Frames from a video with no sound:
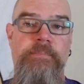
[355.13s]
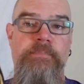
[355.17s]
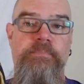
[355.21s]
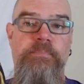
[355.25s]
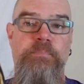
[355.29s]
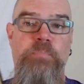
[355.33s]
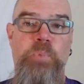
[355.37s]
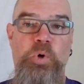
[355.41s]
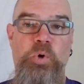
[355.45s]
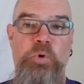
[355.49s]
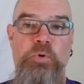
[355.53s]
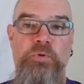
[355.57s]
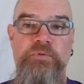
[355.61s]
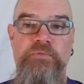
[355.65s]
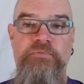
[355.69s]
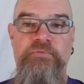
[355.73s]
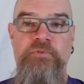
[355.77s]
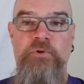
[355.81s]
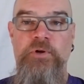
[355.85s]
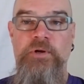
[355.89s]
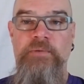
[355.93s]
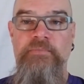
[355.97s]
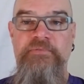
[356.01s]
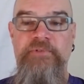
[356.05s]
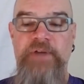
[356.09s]
bolt
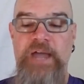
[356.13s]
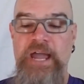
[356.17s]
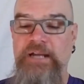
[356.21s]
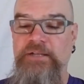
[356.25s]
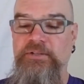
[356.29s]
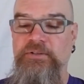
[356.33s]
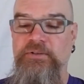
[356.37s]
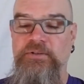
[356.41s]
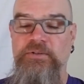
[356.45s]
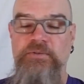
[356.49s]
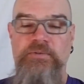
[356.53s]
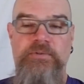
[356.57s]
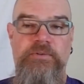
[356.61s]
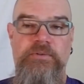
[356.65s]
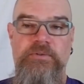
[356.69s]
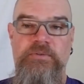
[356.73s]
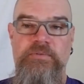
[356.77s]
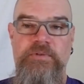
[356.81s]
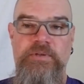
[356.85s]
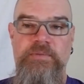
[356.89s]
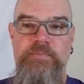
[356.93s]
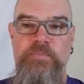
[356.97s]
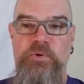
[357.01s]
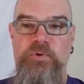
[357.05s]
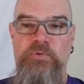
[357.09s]
form factor or
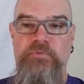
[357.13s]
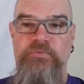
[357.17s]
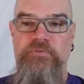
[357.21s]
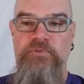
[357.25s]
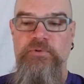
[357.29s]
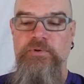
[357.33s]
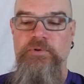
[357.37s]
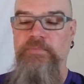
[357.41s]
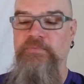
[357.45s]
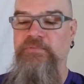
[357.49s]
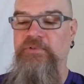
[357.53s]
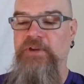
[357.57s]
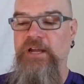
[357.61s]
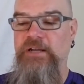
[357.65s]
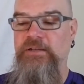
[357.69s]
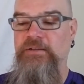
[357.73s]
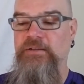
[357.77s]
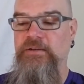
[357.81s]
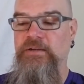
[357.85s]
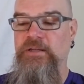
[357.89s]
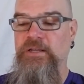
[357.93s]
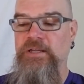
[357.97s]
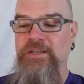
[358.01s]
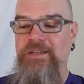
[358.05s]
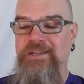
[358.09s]
3 bolt form
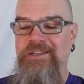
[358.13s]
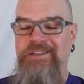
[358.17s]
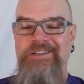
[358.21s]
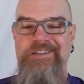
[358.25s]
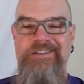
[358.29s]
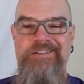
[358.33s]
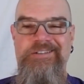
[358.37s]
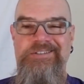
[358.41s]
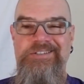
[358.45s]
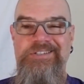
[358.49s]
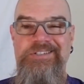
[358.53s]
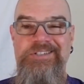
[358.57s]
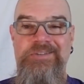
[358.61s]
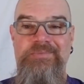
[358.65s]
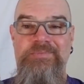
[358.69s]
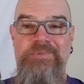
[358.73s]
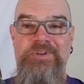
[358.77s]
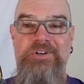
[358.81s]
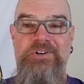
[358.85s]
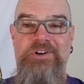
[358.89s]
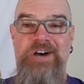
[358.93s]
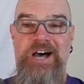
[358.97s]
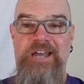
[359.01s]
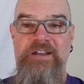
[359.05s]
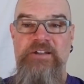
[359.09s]
factor. A
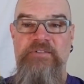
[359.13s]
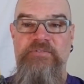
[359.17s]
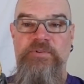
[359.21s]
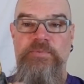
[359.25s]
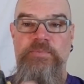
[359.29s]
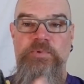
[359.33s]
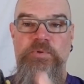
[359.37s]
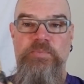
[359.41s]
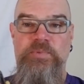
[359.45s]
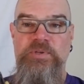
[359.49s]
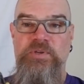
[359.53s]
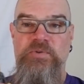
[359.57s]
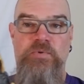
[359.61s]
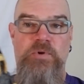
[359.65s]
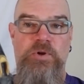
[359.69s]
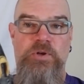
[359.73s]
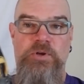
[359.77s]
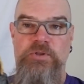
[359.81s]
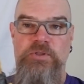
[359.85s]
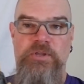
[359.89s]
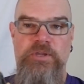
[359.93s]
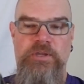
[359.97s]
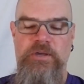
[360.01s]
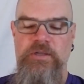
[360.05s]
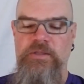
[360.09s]
lot of them will be one
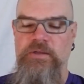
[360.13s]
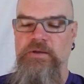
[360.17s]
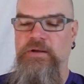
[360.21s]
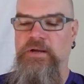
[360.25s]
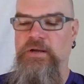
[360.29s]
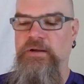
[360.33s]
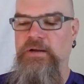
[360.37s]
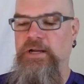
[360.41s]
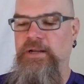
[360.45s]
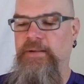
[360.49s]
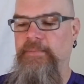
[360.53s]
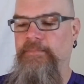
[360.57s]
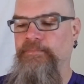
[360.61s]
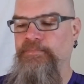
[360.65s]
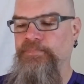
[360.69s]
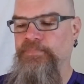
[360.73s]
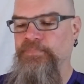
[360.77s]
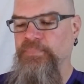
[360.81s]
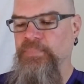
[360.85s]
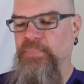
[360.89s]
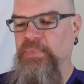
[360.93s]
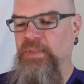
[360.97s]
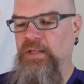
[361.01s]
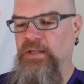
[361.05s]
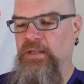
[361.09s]
or the other. All right.
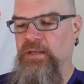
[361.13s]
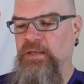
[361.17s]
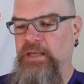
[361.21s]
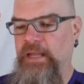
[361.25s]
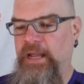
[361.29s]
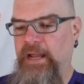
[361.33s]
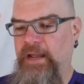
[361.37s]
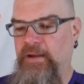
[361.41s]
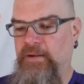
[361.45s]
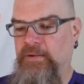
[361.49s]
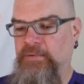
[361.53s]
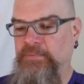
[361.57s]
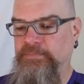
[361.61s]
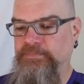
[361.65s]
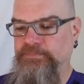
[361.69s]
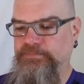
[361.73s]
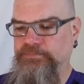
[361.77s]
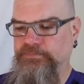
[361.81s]
Now,